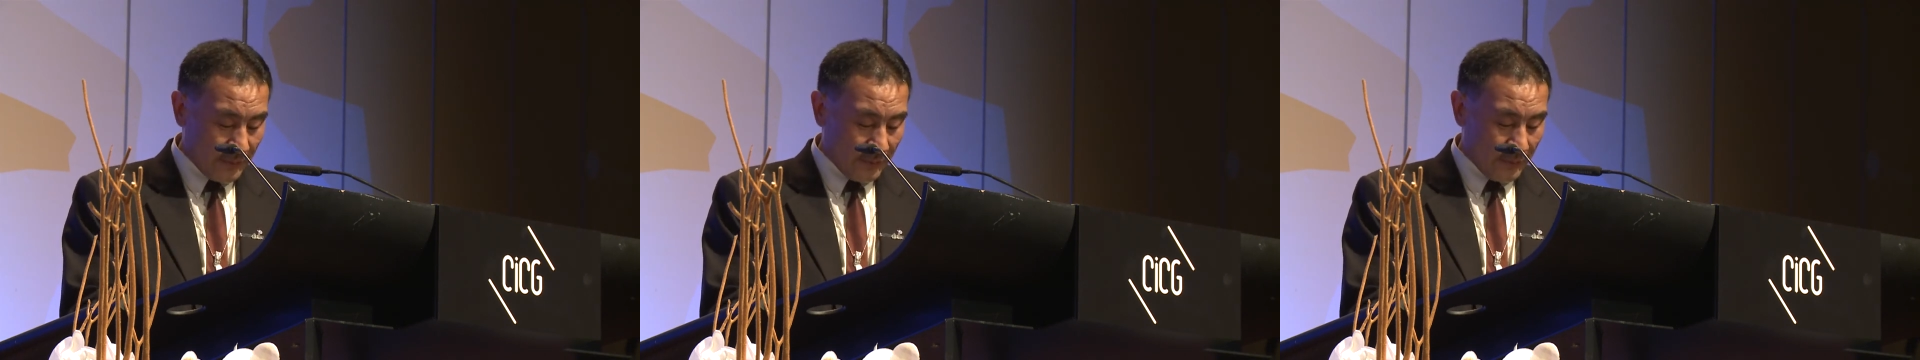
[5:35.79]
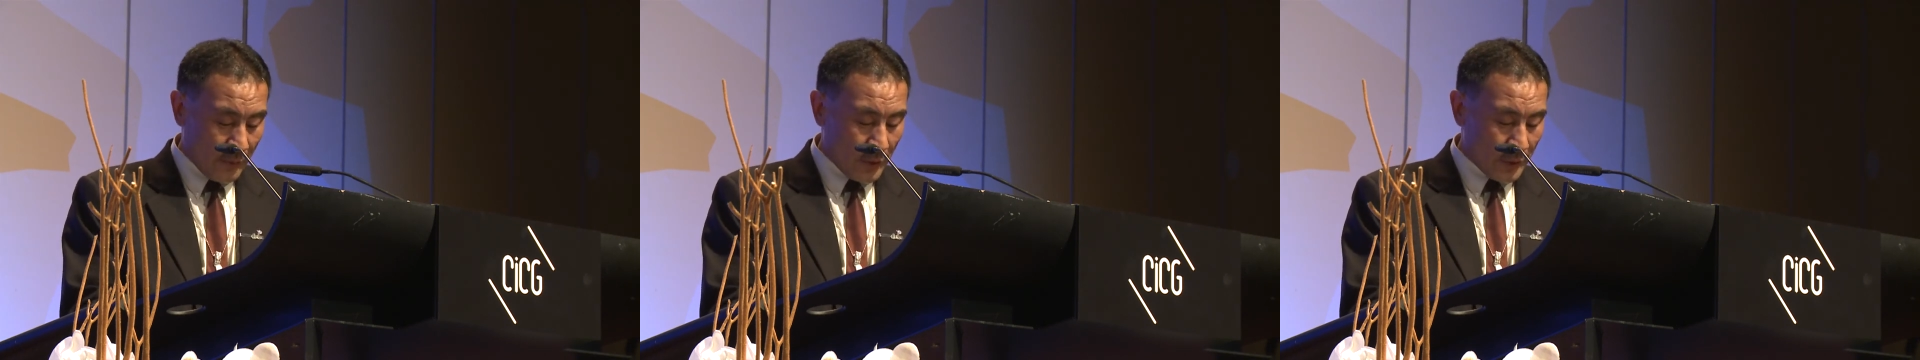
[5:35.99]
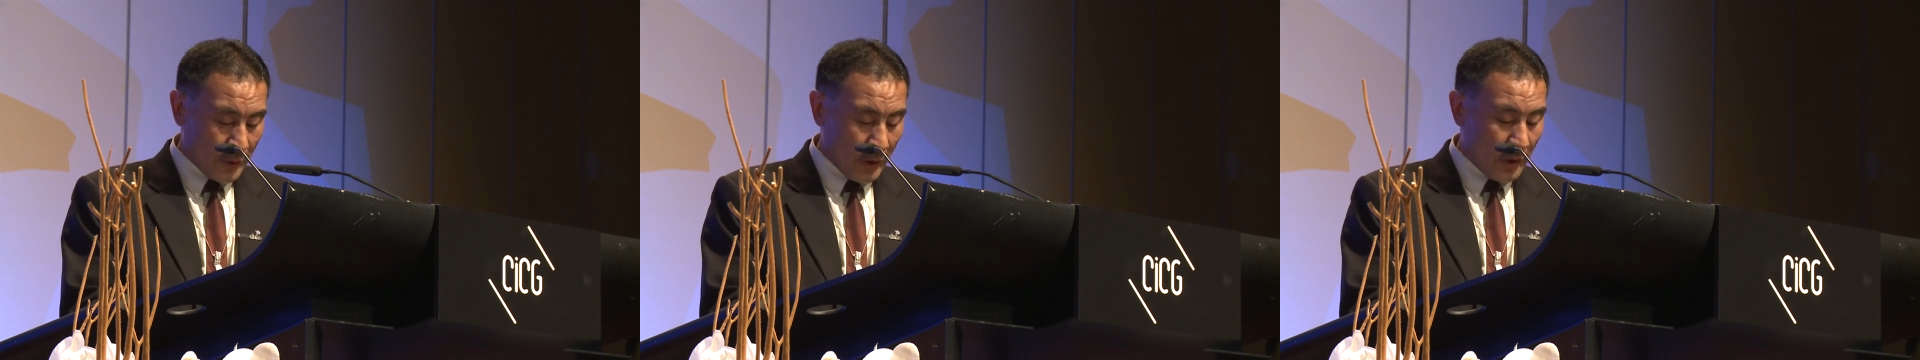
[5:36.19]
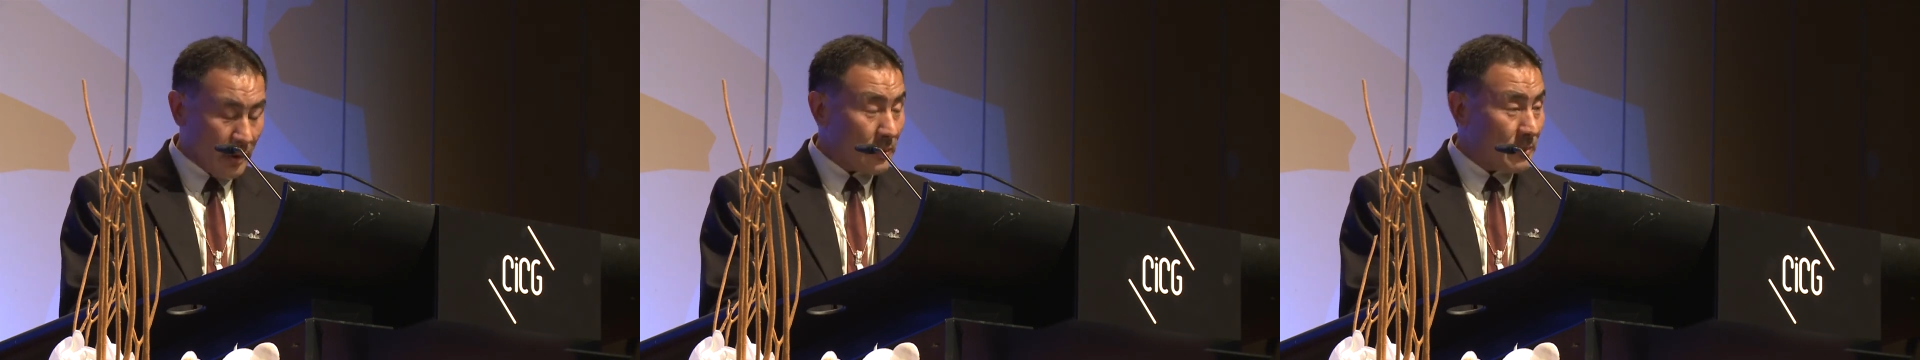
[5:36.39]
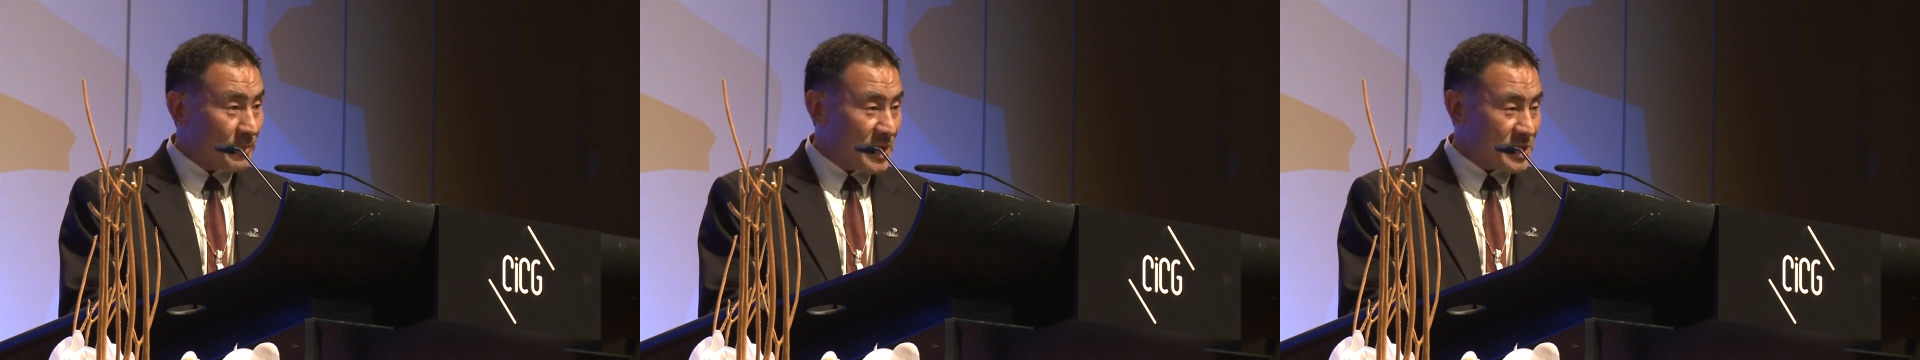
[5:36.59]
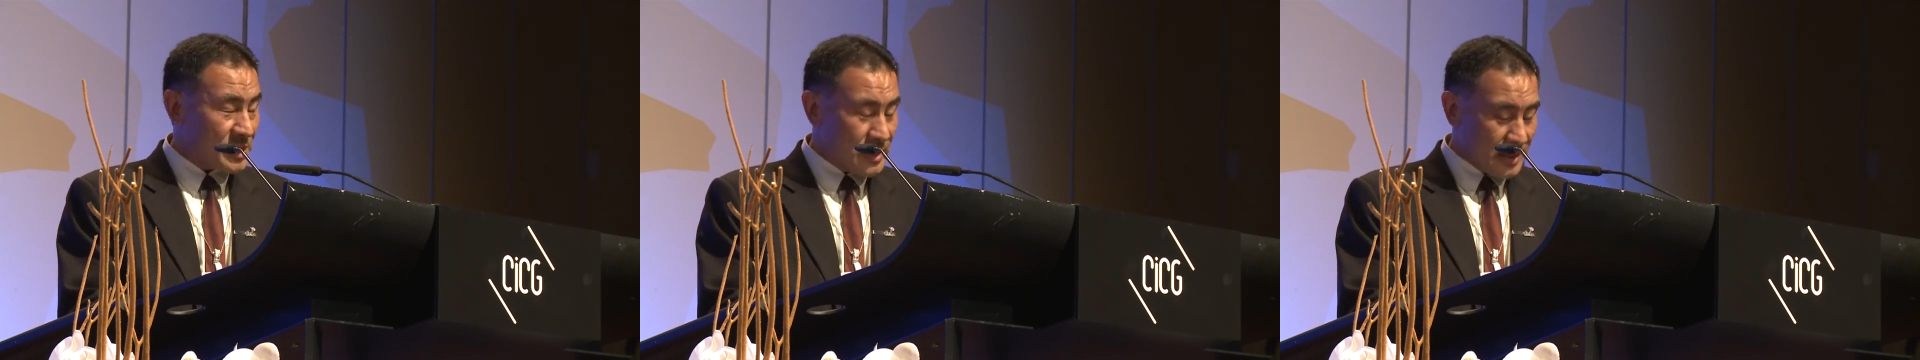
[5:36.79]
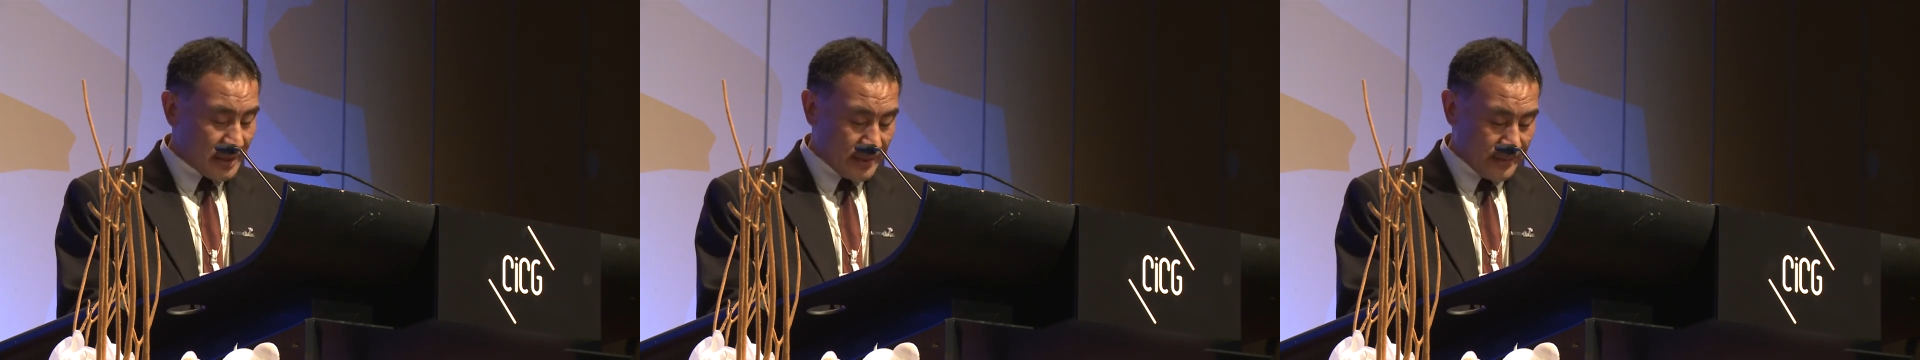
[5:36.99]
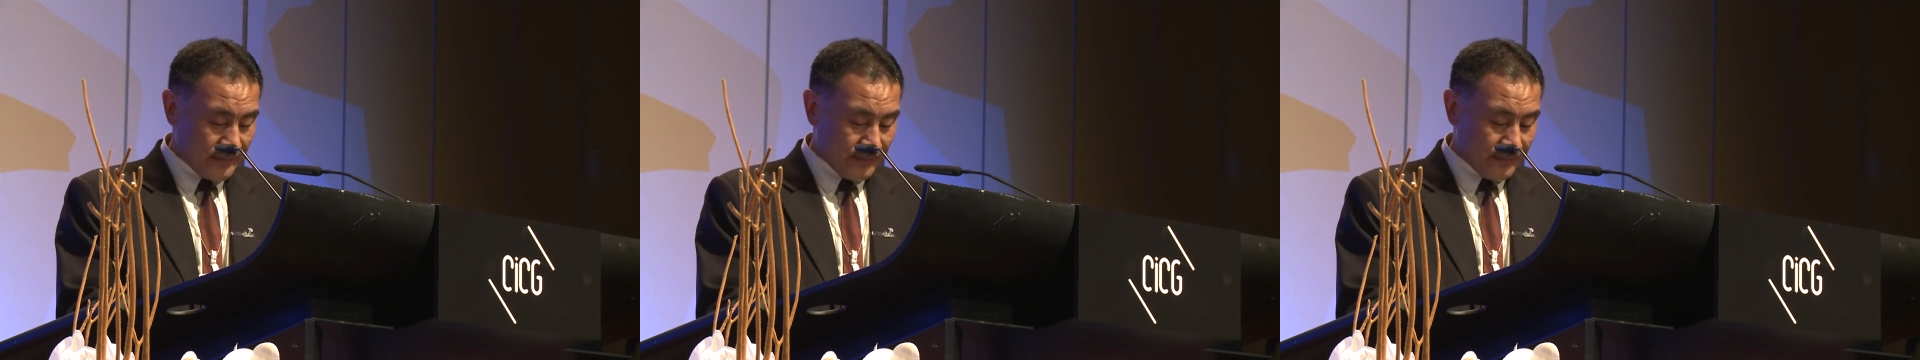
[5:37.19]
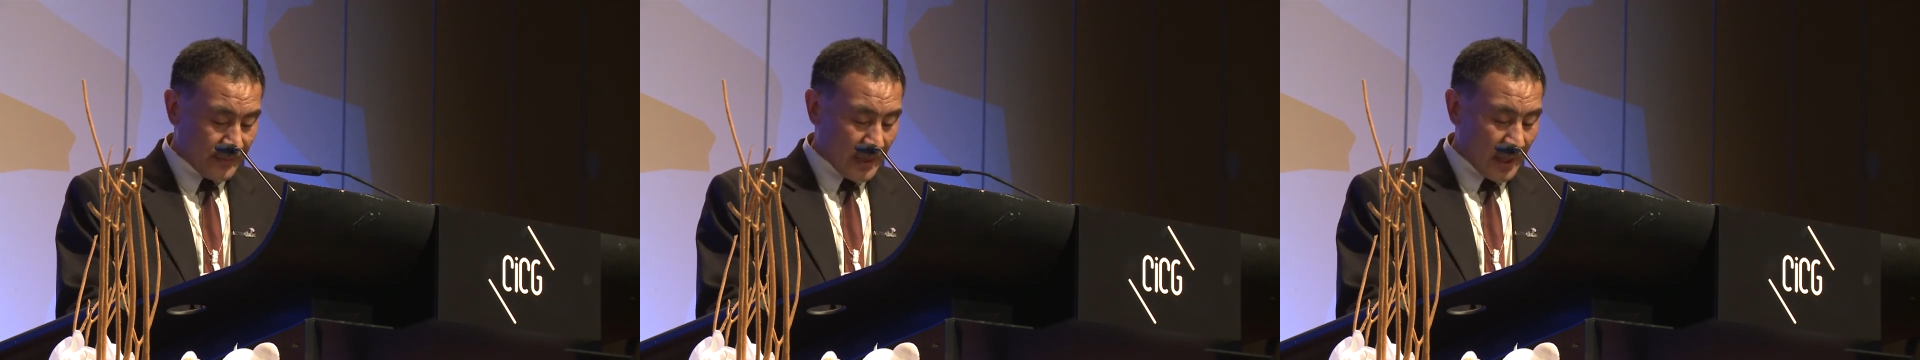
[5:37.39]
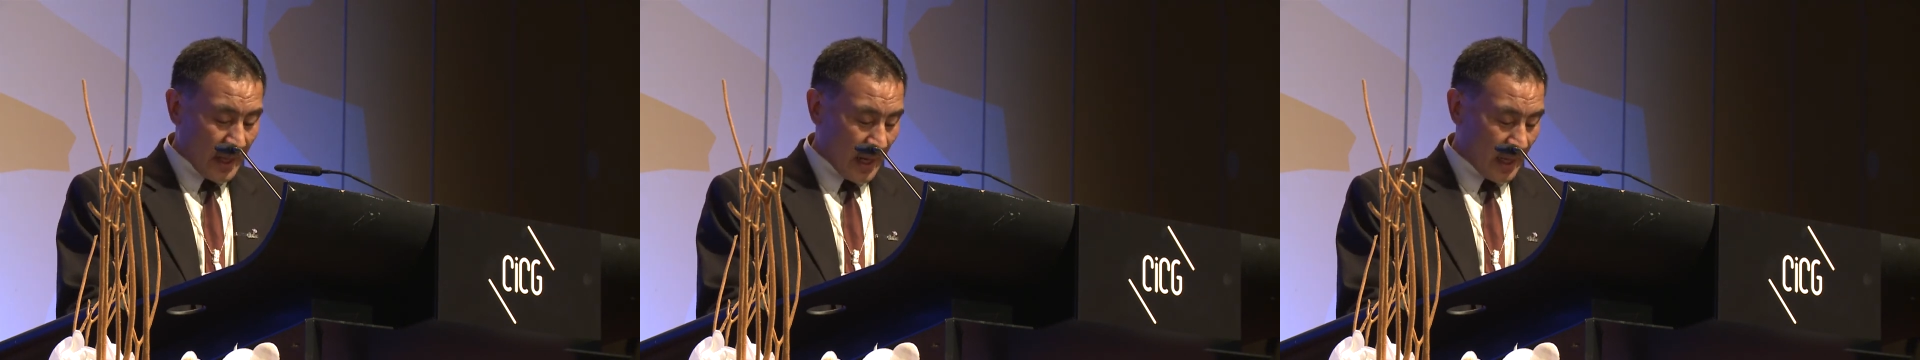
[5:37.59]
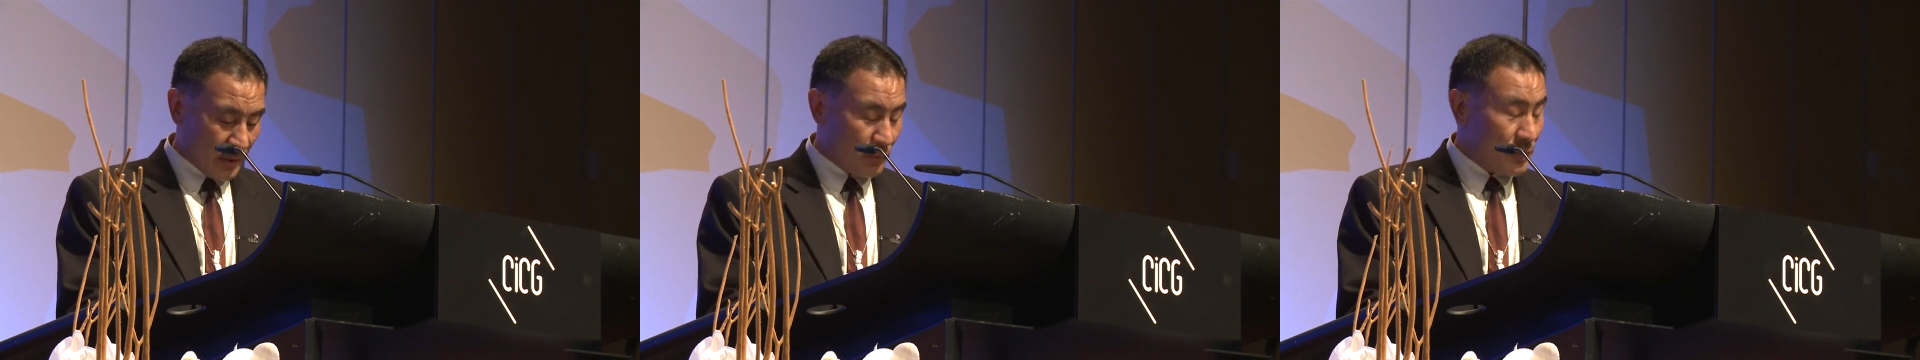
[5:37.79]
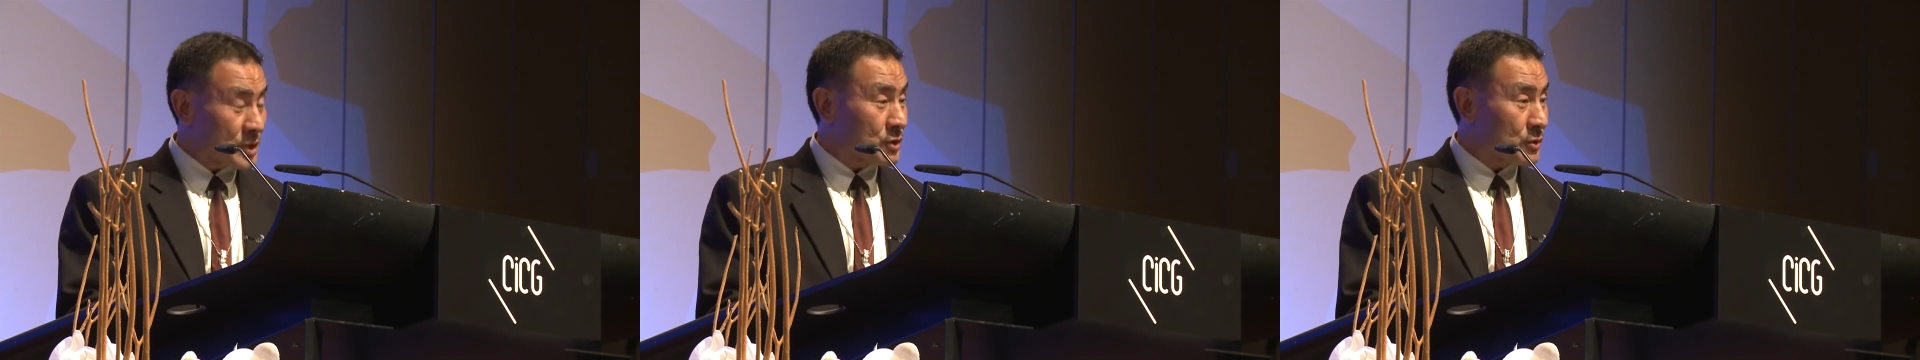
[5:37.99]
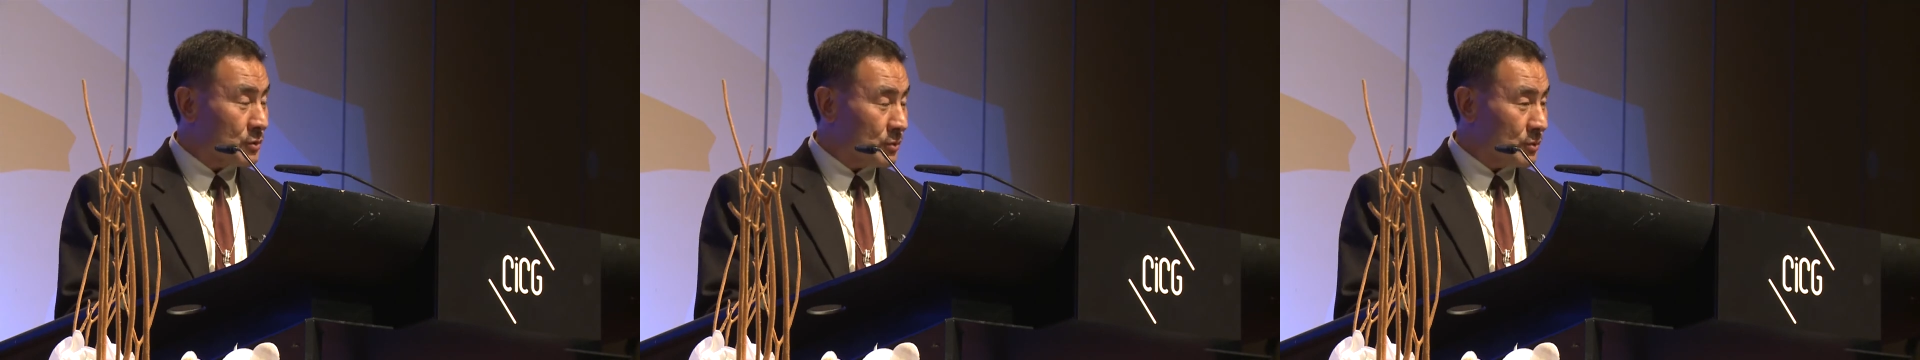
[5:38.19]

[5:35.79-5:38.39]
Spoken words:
for your patience and wish